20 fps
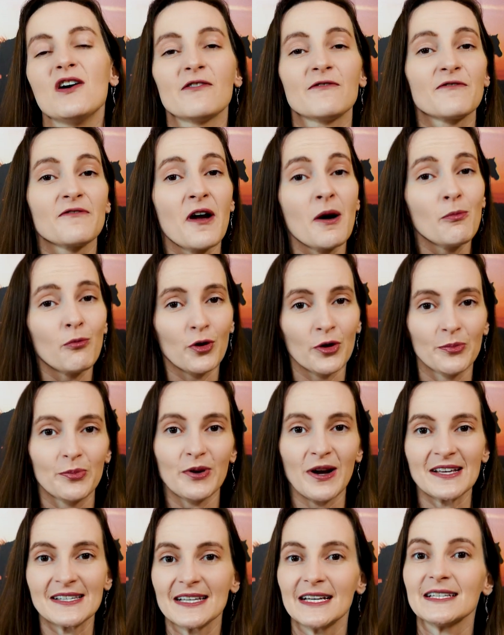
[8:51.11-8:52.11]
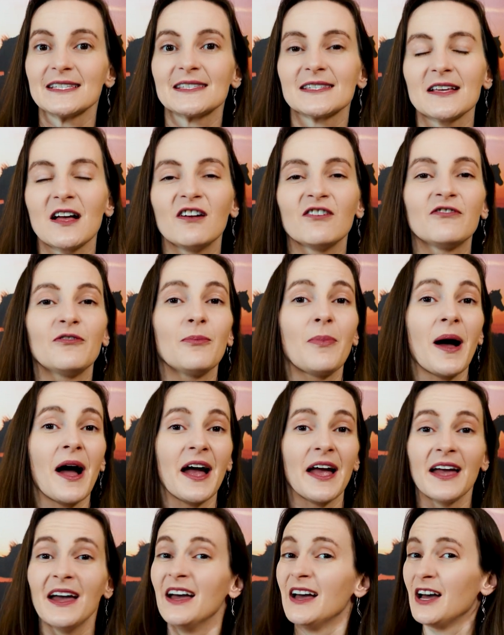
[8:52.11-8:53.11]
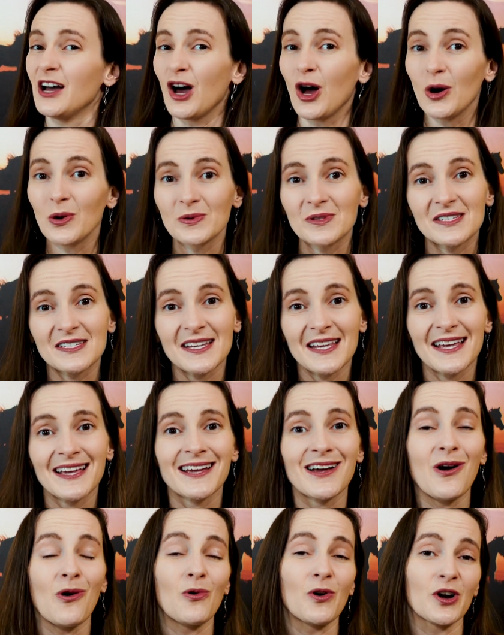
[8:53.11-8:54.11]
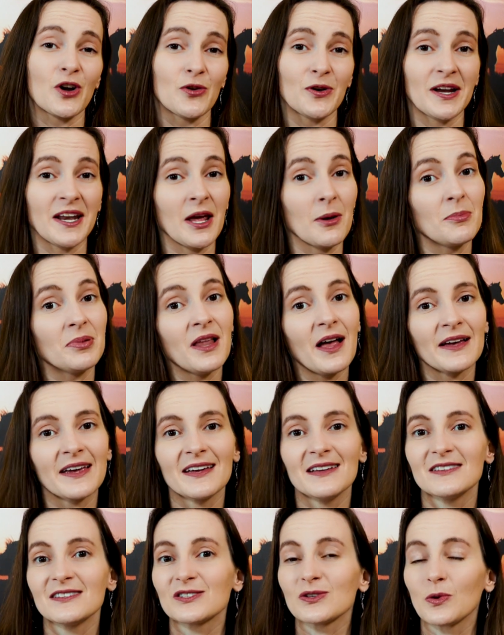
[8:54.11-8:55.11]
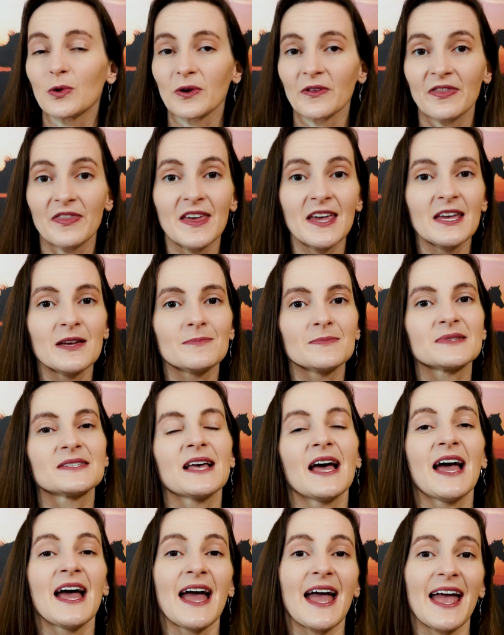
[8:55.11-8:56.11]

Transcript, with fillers: from WordPress itself by hosting or creating plugins or themes,